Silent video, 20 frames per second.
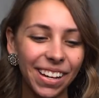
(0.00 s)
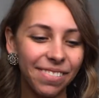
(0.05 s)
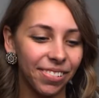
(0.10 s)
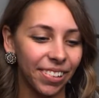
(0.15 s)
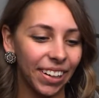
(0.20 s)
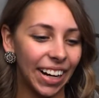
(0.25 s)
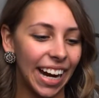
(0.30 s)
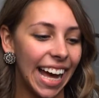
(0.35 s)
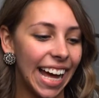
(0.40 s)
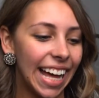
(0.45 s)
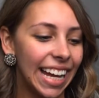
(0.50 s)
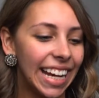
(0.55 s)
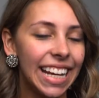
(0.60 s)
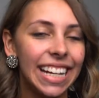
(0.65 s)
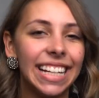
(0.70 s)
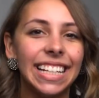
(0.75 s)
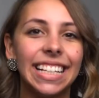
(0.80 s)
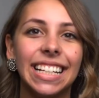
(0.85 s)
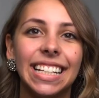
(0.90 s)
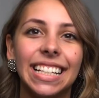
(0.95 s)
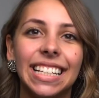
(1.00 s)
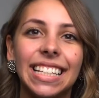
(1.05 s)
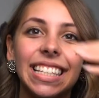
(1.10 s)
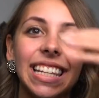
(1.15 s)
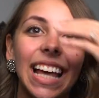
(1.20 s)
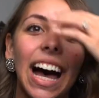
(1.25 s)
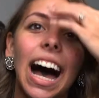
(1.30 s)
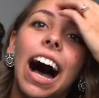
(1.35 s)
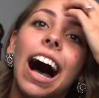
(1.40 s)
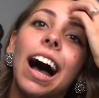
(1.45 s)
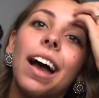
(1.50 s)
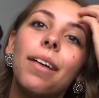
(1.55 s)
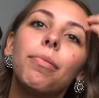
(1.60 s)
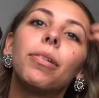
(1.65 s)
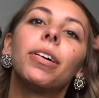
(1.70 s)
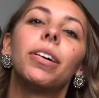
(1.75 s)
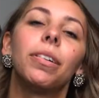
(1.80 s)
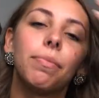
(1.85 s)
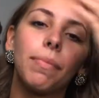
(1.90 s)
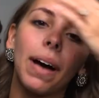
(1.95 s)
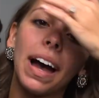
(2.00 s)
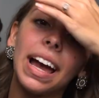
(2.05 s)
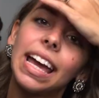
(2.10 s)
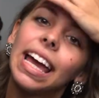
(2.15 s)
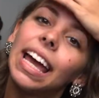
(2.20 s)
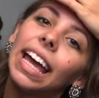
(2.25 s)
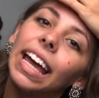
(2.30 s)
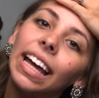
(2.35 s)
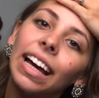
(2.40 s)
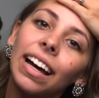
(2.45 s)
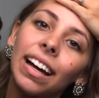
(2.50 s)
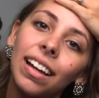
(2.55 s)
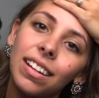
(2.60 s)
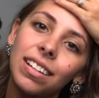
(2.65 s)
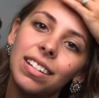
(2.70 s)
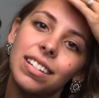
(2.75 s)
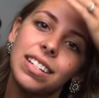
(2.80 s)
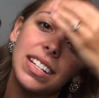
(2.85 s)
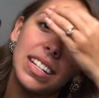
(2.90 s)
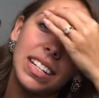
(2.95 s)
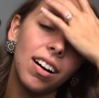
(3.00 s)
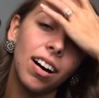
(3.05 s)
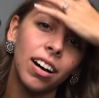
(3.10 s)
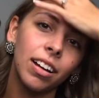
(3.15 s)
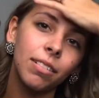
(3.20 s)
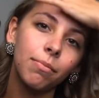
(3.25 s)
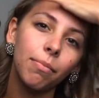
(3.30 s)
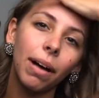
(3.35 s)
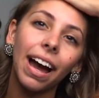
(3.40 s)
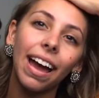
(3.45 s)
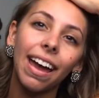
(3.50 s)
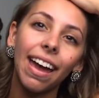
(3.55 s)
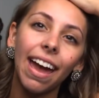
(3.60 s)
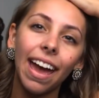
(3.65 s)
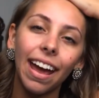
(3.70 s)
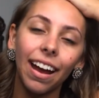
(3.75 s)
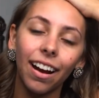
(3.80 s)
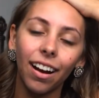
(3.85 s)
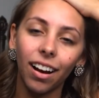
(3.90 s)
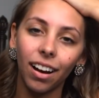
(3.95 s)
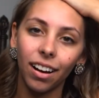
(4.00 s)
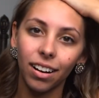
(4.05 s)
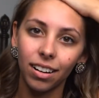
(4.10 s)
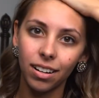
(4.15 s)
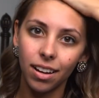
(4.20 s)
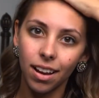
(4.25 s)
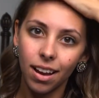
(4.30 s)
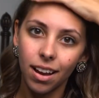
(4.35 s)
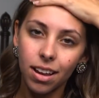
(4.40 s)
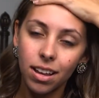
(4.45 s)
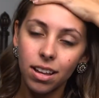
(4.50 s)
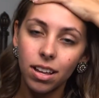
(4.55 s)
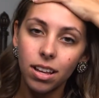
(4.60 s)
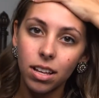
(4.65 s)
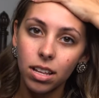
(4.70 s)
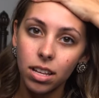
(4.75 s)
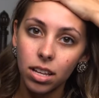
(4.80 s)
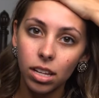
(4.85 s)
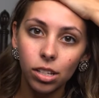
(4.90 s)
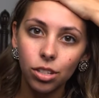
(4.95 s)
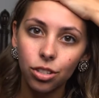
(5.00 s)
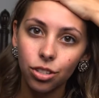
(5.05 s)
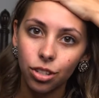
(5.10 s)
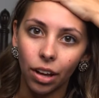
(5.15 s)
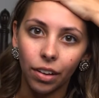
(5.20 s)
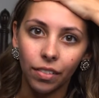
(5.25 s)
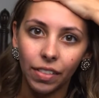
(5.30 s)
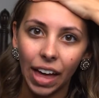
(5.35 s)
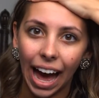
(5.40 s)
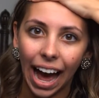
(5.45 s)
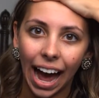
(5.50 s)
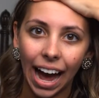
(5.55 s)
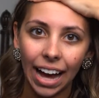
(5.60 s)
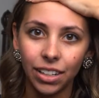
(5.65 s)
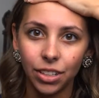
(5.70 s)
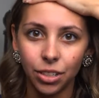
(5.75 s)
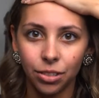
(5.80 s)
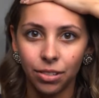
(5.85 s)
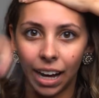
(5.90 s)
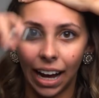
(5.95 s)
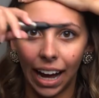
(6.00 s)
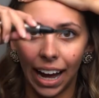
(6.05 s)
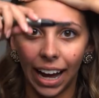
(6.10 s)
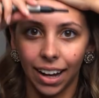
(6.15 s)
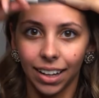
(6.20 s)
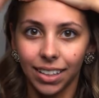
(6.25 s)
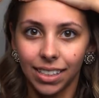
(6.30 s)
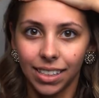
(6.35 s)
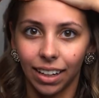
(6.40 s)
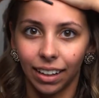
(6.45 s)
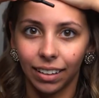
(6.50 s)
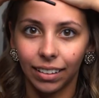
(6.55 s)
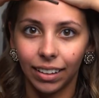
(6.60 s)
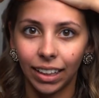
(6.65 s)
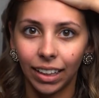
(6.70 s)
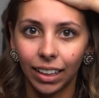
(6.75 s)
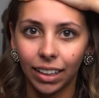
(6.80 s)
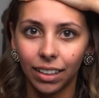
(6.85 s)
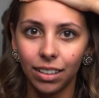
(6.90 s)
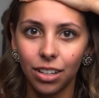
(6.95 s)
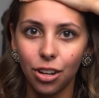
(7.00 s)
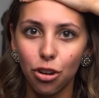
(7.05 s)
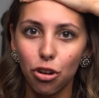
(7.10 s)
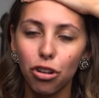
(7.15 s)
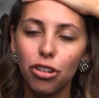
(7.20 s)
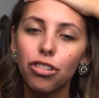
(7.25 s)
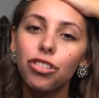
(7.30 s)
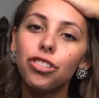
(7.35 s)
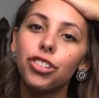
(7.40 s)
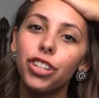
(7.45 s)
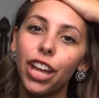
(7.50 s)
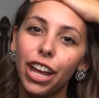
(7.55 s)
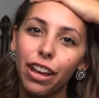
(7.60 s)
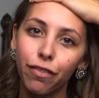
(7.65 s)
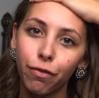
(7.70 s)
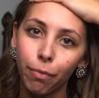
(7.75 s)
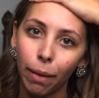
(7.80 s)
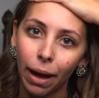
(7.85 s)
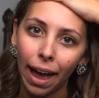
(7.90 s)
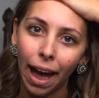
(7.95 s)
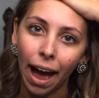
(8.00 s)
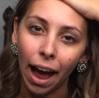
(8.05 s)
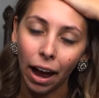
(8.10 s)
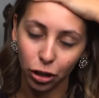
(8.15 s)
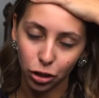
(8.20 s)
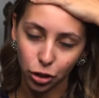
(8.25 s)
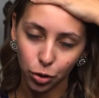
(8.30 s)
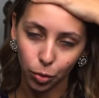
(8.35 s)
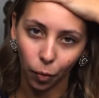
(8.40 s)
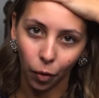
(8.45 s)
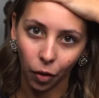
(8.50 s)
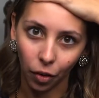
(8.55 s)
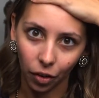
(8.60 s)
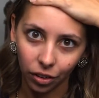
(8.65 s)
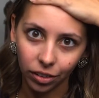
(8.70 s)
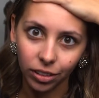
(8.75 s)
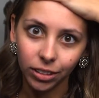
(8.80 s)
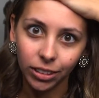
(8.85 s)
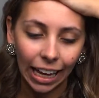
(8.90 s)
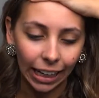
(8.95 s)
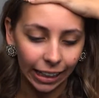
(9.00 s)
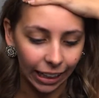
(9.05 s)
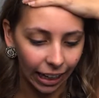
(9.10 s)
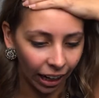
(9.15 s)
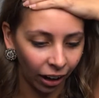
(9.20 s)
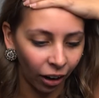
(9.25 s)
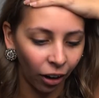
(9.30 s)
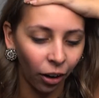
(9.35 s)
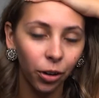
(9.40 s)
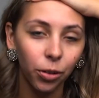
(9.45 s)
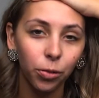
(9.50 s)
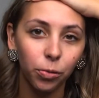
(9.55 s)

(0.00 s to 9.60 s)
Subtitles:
my forehead is I put my hand on my hair so that I do not accidentally shave my actual head hair,